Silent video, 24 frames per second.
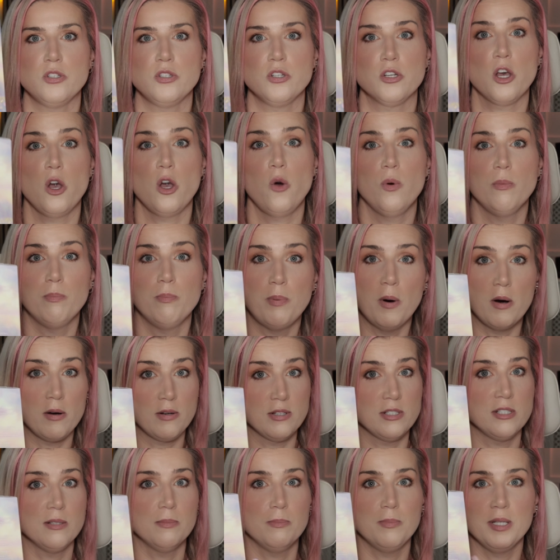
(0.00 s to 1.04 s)
to go with
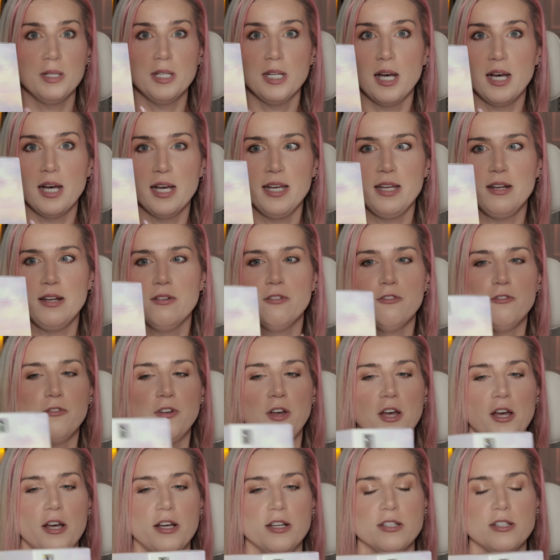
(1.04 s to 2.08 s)
box number 9
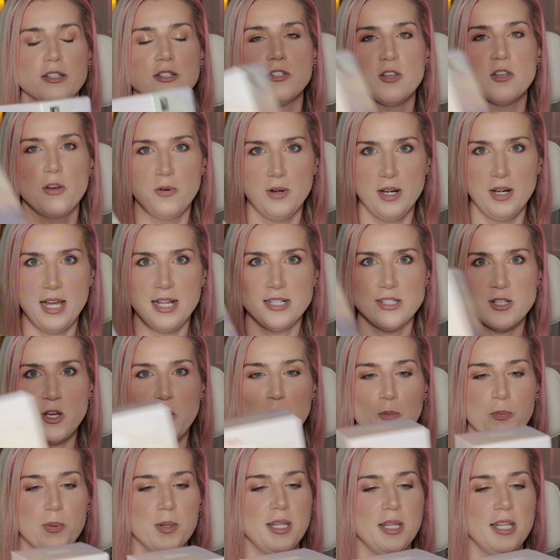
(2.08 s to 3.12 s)
first. So let's
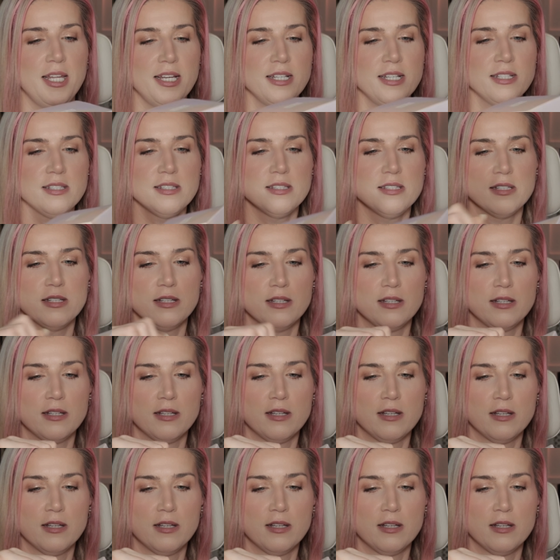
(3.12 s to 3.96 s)
open this.